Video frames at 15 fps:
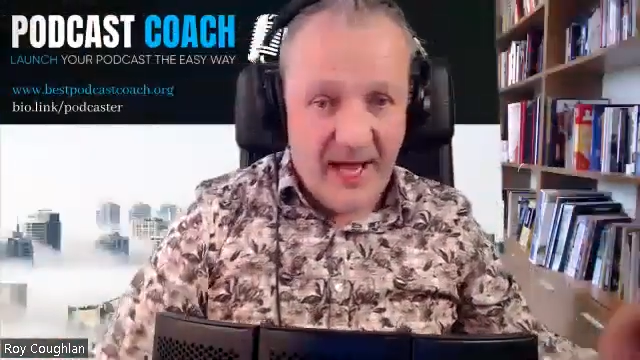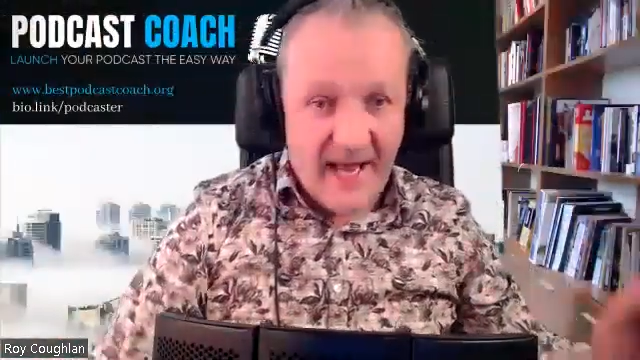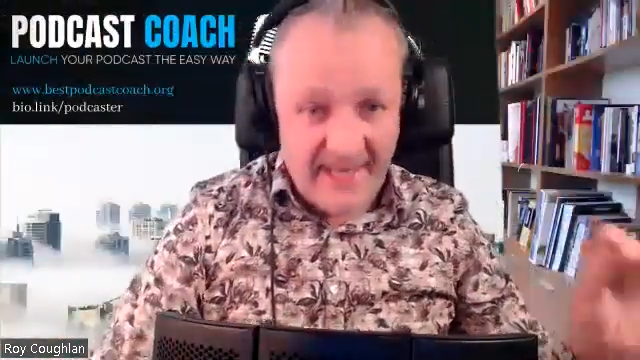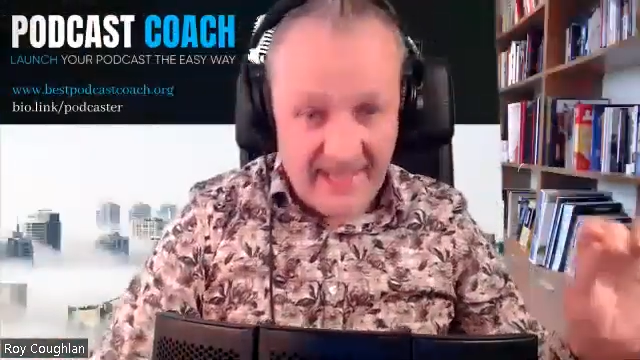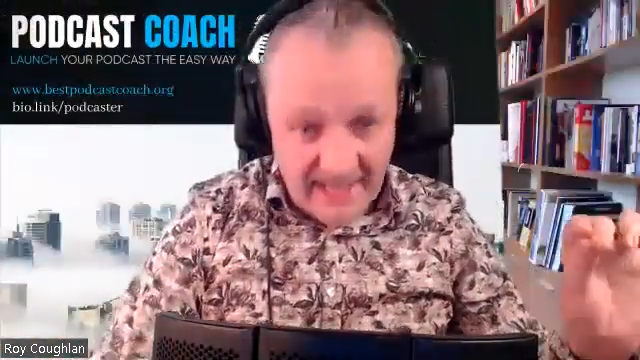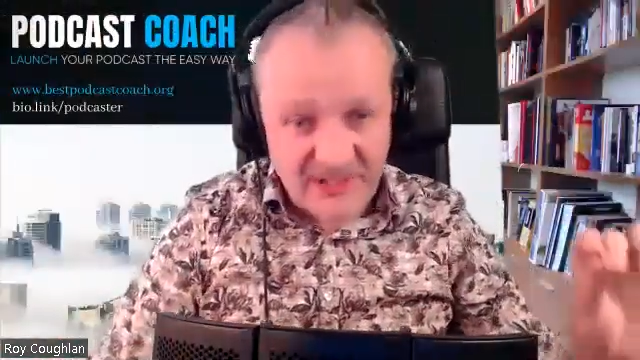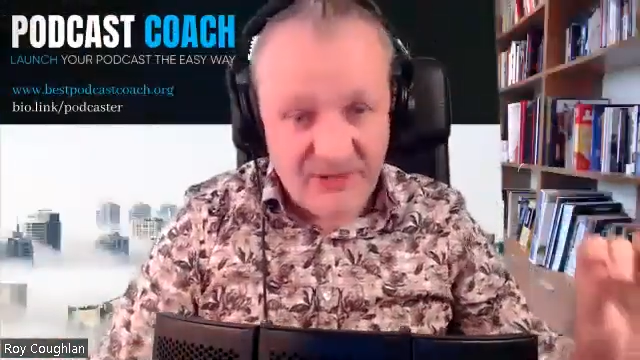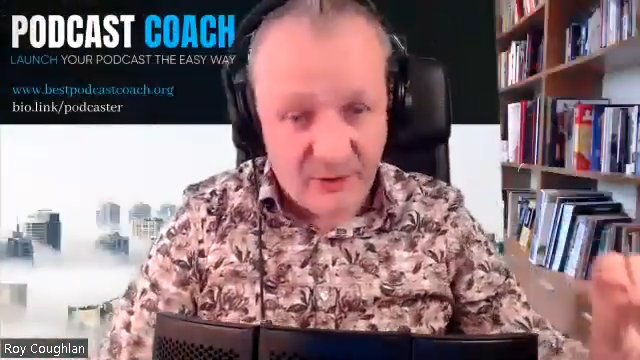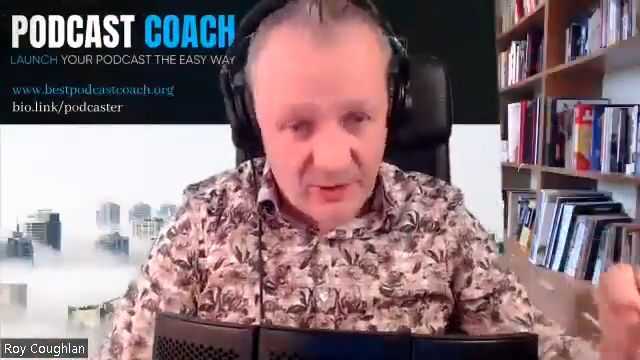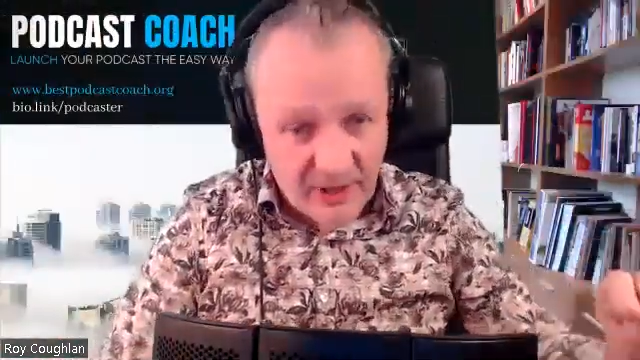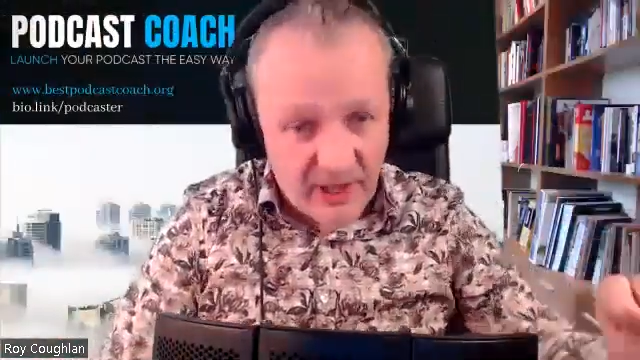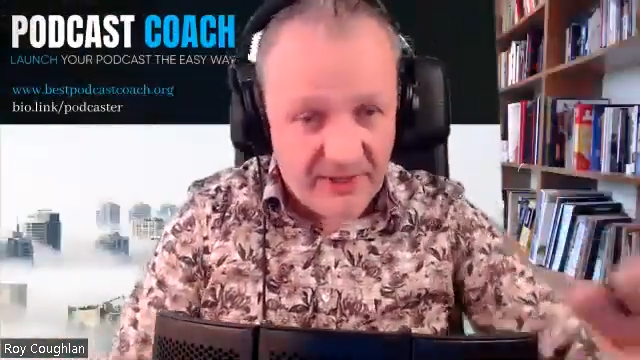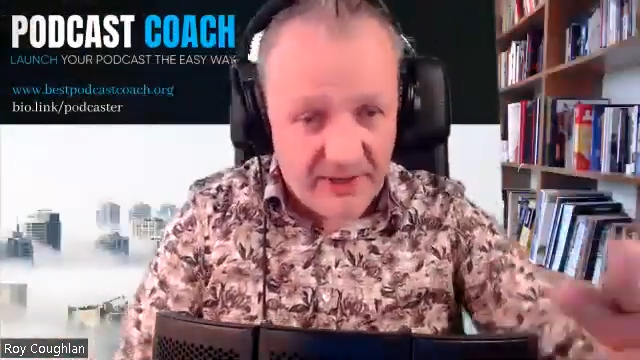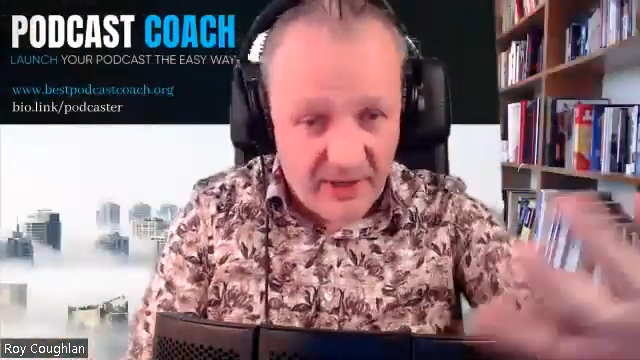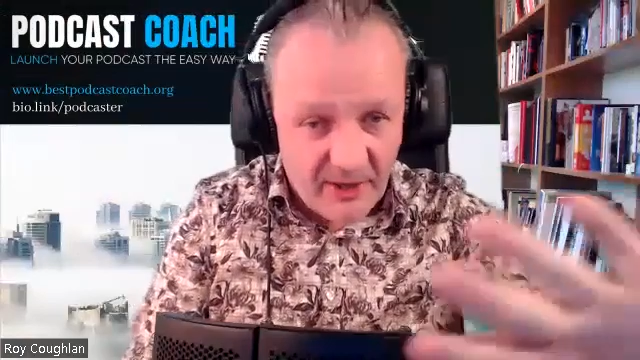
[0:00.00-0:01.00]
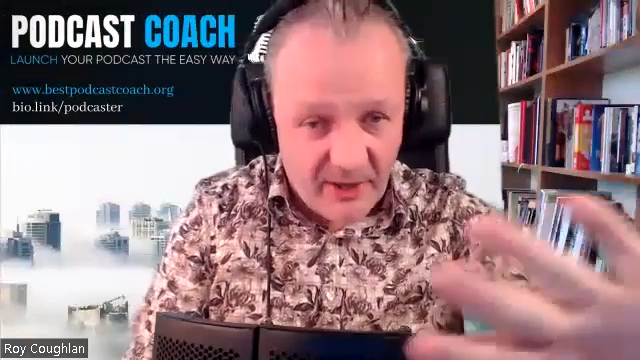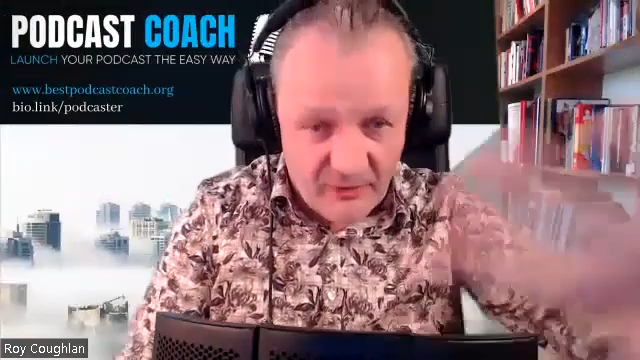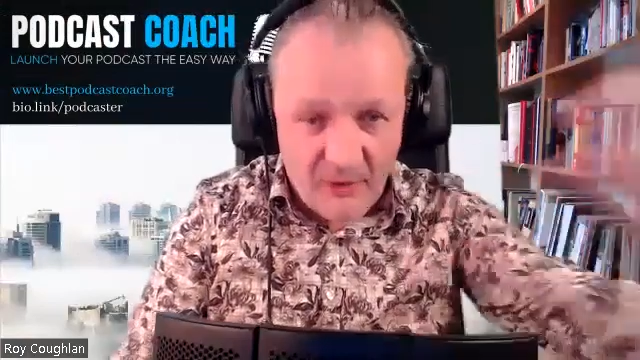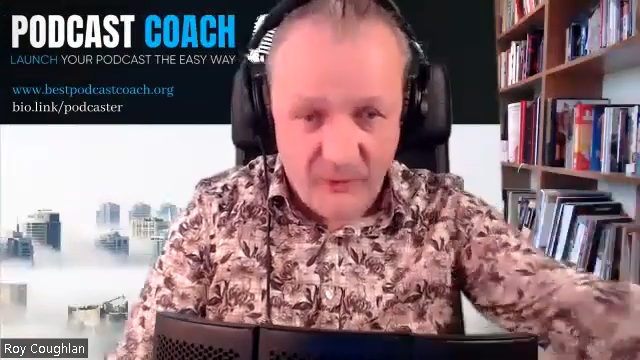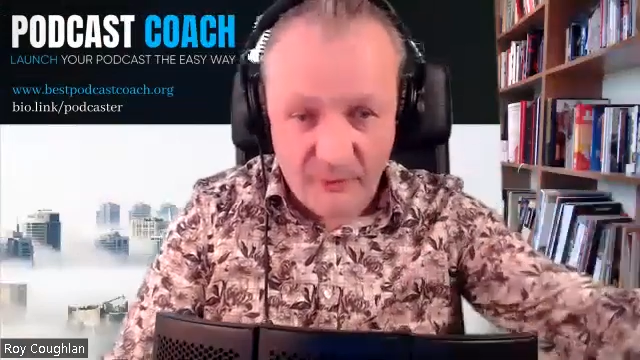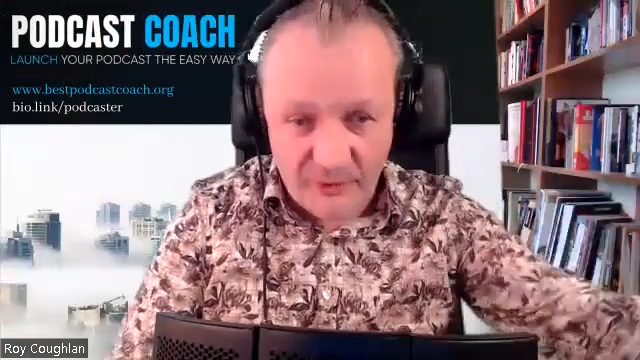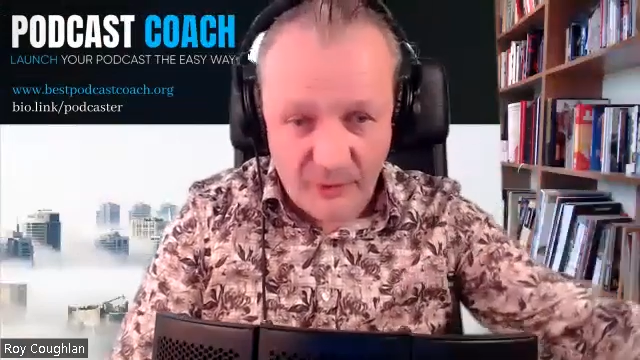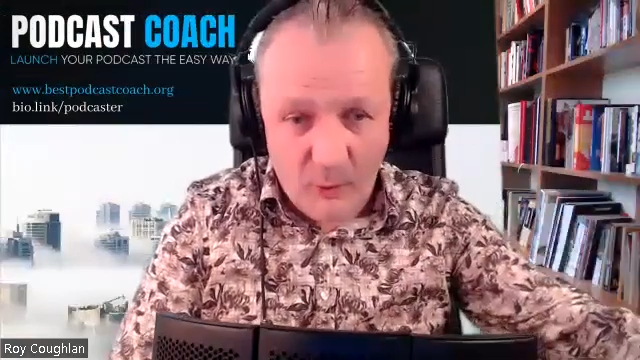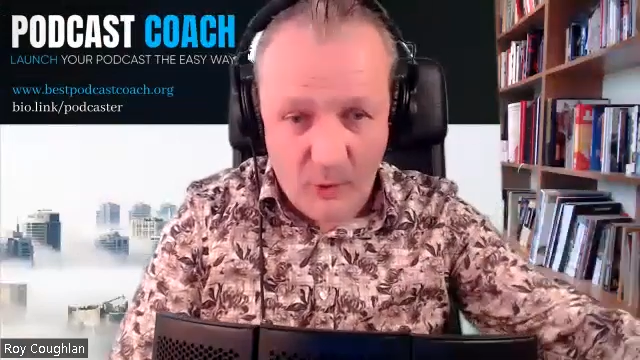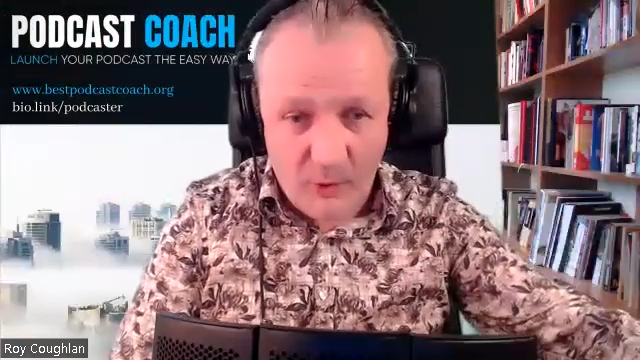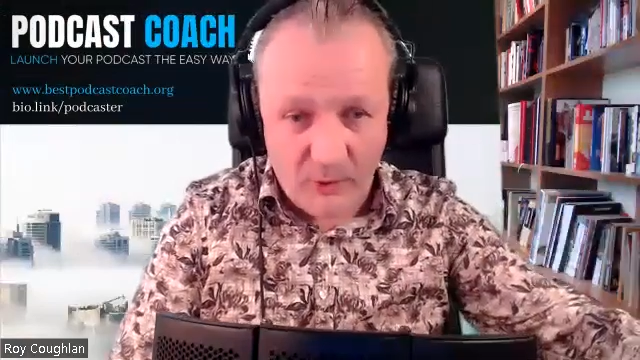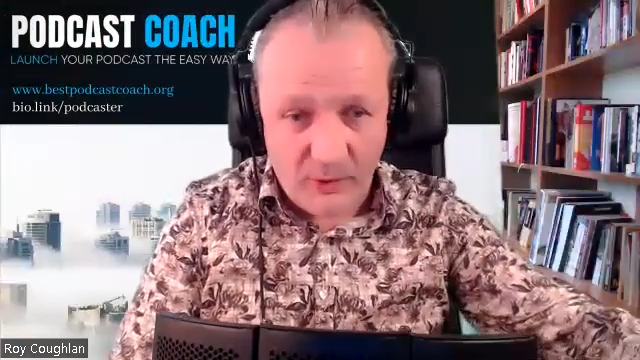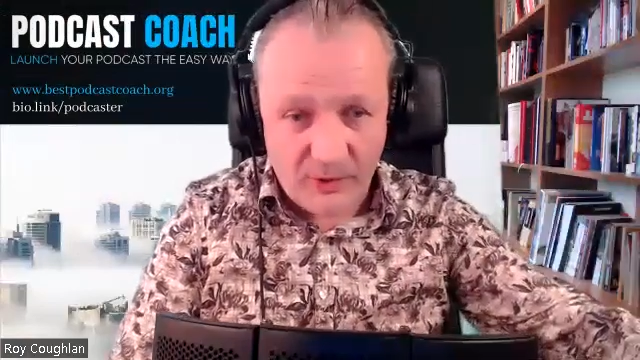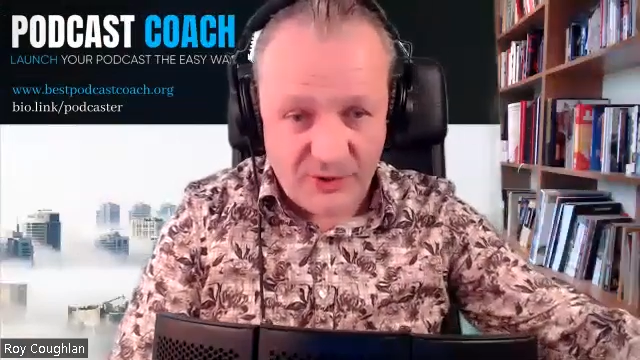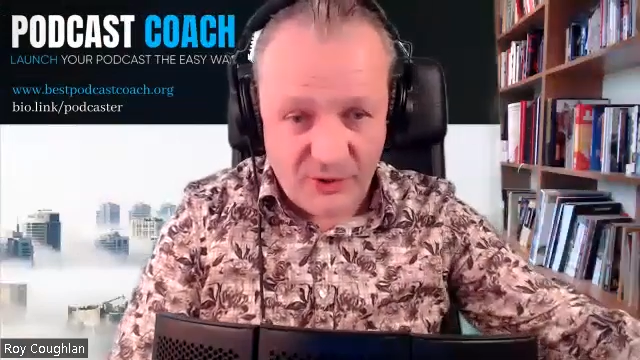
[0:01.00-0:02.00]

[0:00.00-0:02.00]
And that's going on around the world.